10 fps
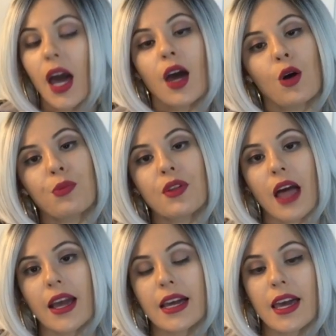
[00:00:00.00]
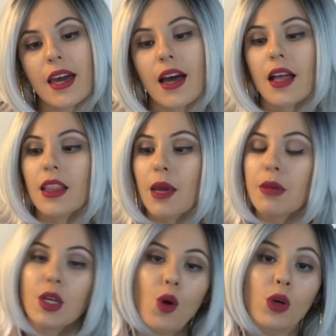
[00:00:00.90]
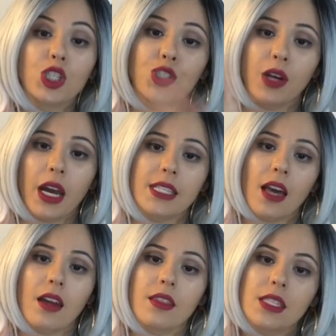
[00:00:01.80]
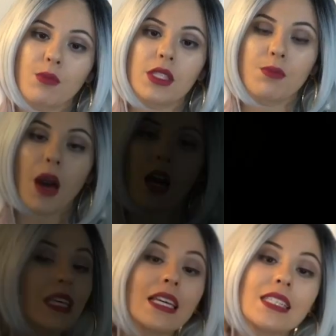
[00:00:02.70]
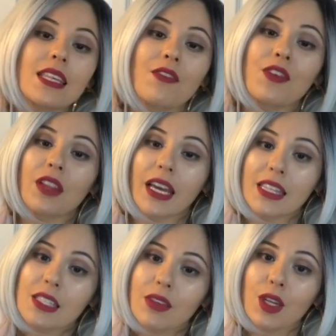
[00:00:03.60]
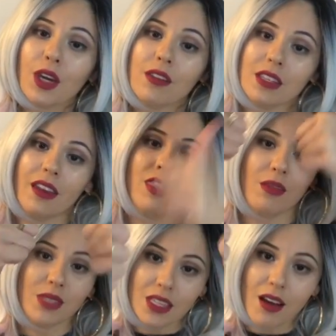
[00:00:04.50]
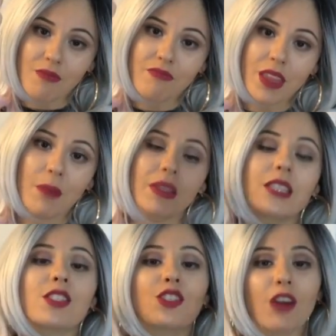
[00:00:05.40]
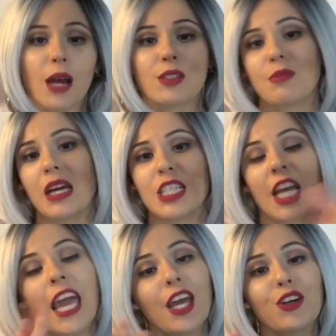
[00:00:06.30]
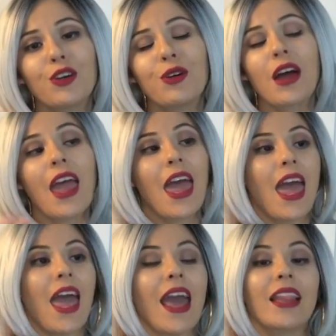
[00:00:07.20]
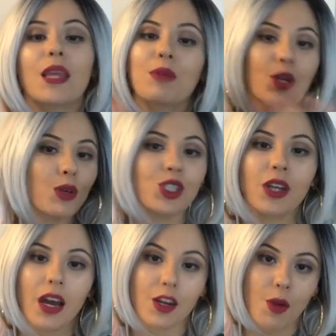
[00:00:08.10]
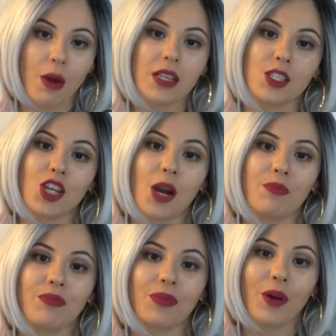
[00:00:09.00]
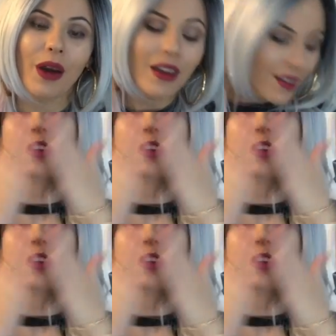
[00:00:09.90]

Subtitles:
I hope you liked it. Let me know what you guys got in this month's box. Please, if you like this video, give it a thumbs up. Please subscribe to my channel. And let me know what you got in your Boxycharm. Okay?